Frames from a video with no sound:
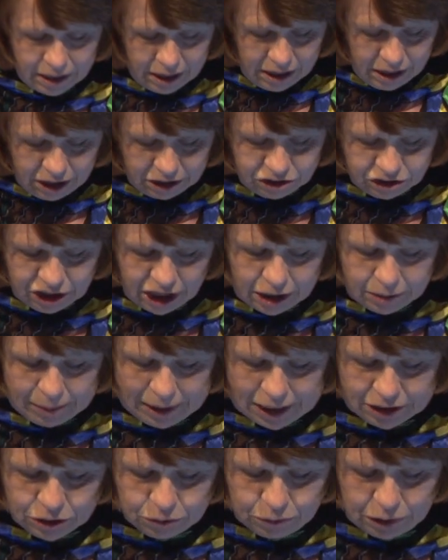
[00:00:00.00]
Astronomy
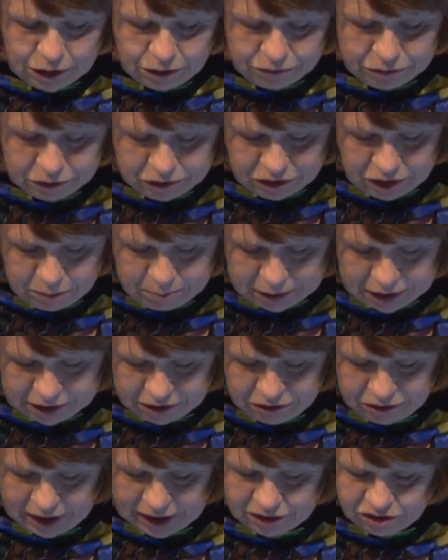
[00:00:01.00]
is a wonderful topic
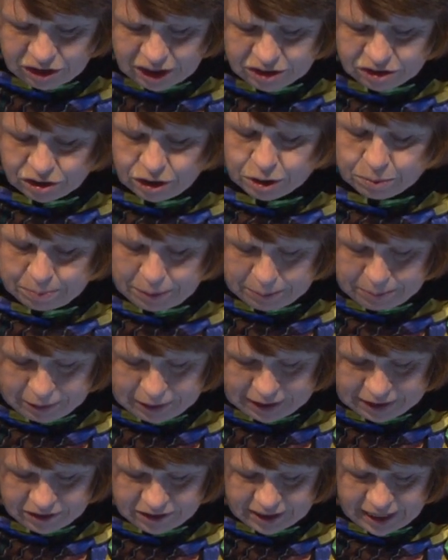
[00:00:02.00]
to interest young people
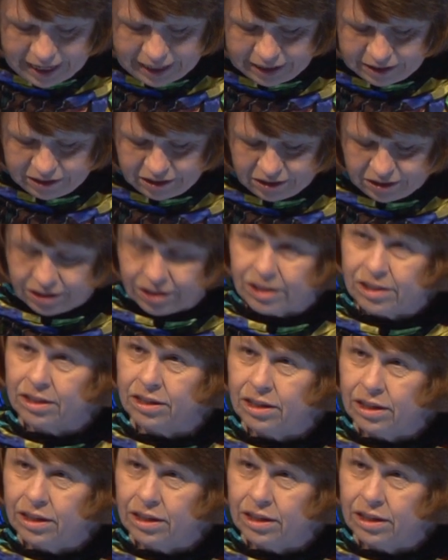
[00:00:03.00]
in sciences.